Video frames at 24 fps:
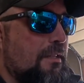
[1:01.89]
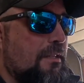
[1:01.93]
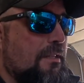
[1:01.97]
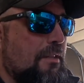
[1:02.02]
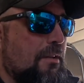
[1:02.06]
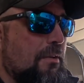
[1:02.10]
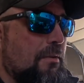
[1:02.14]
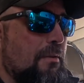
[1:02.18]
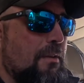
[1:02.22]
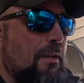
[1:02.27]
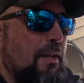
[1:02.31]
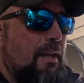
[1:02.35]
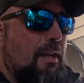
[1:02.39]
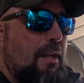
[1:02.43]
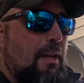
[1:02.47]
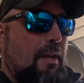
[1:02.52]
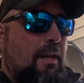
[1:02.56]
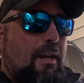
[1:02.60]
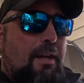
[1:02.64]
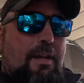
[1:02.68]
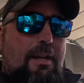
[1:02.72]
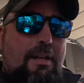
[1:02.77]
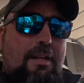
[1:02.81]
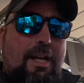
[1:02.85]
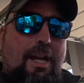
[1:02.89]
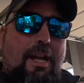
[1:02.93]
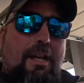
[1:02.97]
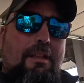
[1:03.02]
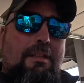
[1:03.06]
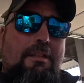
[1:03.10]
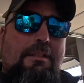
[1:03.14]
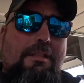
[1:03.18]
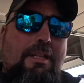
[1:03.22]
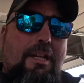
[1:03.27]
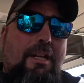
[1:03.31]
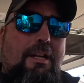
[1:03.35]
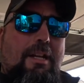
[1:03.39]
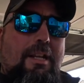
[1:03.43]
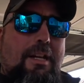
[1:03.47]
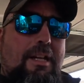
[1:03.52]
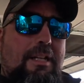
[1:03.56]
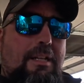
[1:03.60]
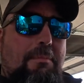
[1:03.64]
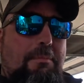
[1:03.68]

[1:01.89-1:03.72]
So yeah, let's get on the